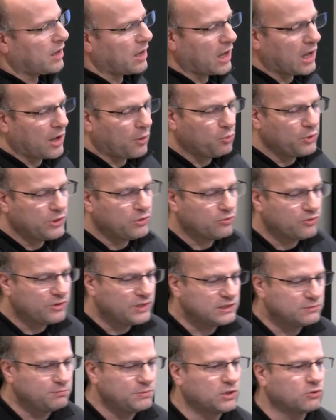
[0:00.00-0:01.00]
how we know
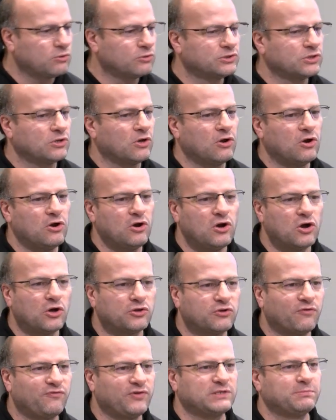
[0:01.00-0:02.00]
this? Because a
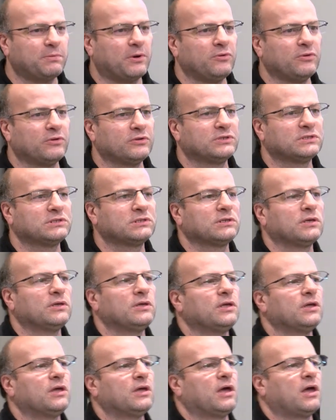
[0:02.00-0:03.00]
lot of experiments
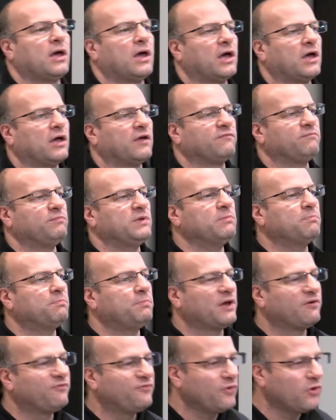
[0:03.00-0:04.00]
have been
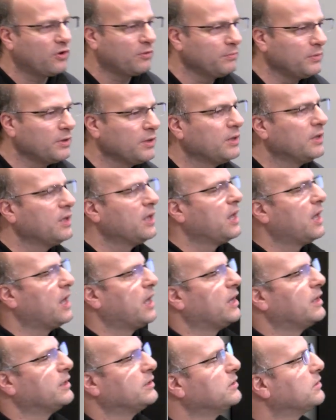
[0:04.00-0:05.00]
performed,
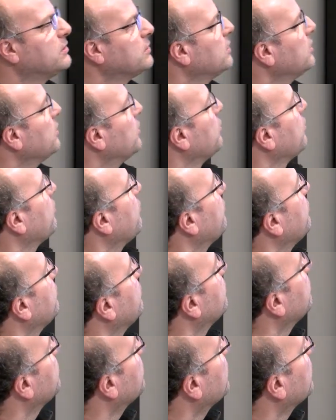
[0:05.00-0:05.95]
and uh,